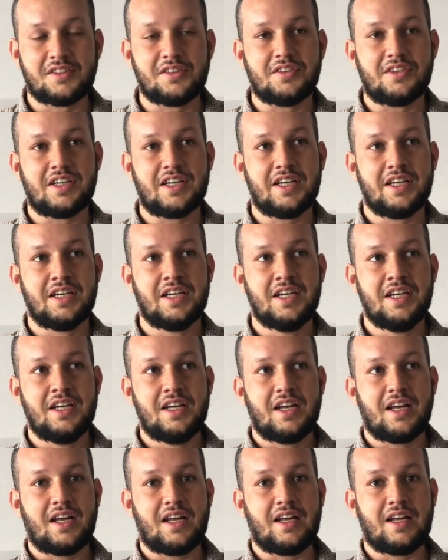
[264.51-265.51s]
Okay,
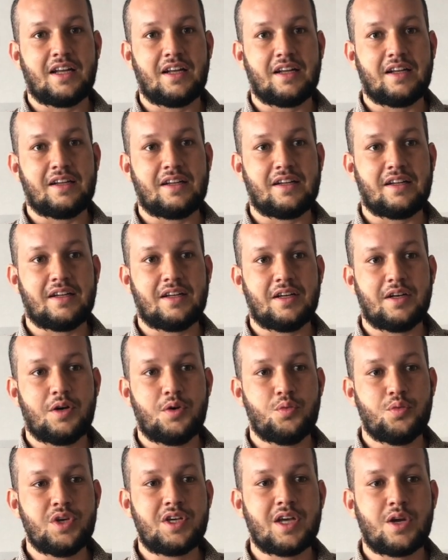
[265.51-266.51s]

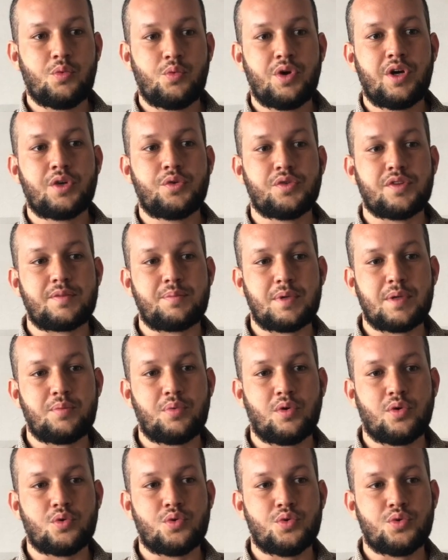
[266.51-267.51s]
we can work with
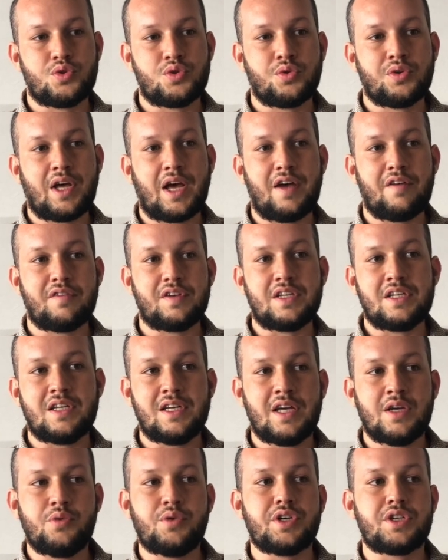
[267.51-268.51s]
people who don't have any
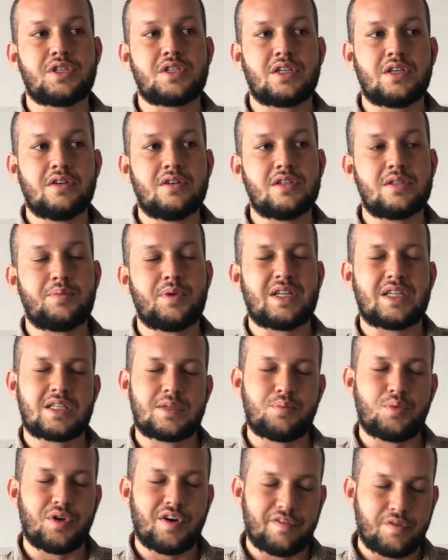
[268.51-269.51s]
language skills, but it's
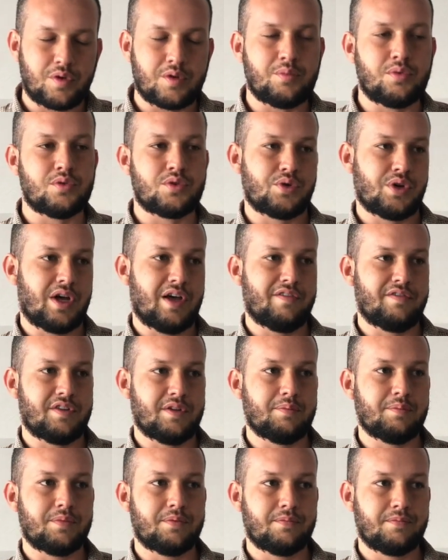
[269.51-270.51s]
preferable to have
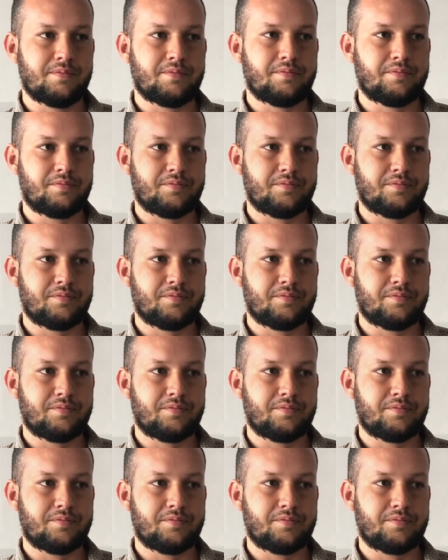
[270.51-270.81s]
them.